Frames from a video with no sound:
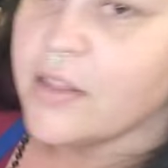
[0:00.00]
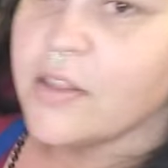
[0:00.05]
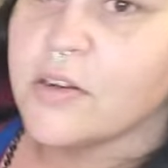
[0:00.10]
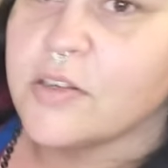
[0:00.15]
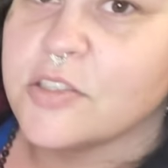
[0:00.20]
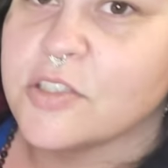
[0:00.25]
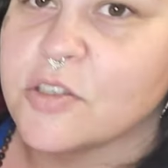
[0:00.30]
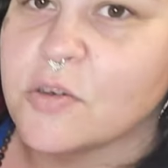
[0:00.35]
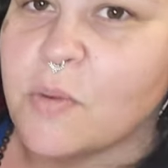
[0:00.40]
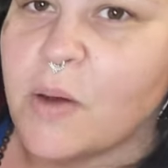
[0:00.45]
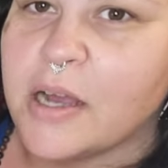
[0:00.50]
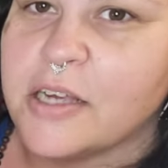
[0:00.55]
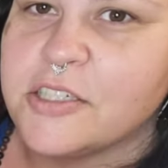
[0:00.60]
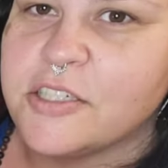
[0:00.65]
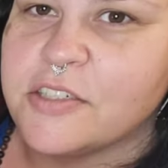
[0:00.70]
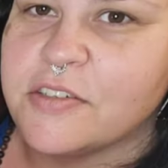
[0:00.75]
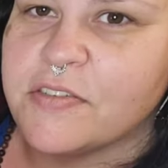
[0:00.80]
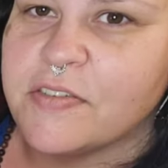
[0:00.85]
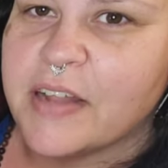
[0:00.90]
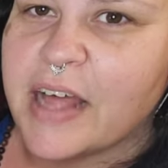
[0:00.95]
the little
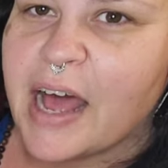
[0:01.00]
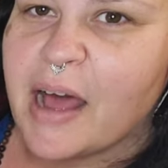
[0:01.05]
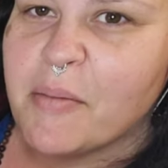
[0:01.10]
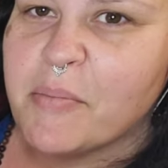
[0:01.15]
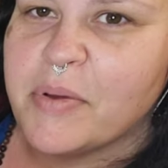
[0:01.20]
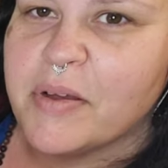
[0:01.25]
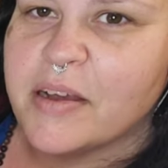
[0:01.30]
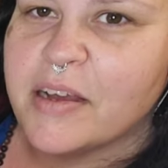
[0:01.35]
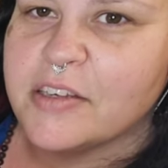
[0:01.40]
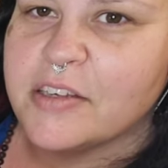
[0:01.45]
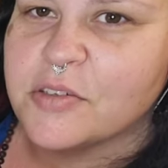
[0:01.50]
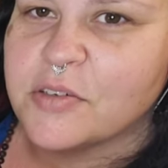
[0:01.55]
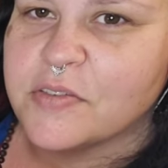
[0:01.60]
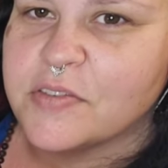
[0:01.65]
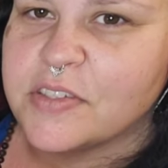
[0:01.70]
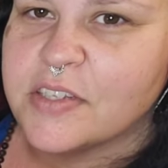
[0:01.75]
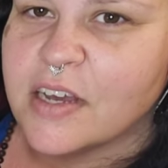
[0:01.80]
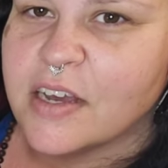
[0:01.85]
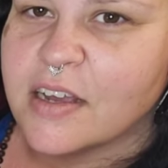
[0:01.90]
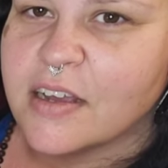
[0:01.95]
squashed flap, I sort
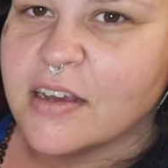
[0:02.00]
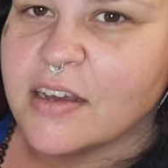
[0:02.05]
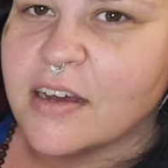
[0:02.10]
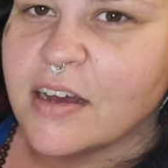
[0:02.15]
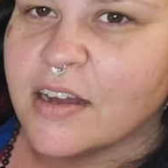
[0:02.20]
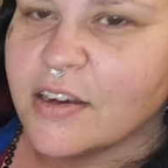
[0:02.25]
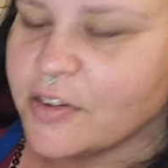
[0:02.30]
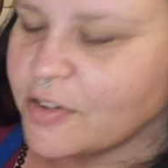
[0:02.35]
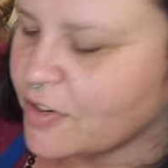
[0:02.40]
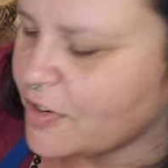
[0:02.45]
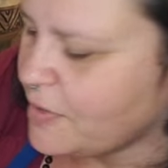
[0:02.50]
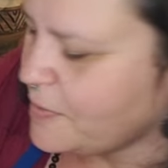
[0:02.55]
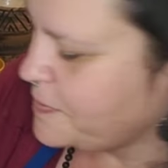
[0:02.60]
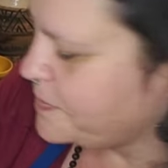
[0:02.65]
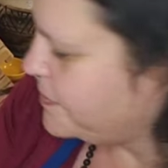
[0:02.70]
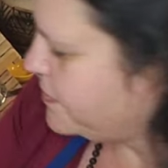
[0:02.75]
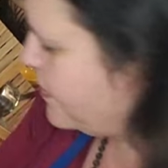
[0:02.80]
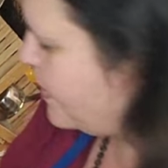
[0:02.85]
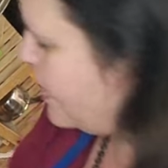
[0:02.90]
of tuck under,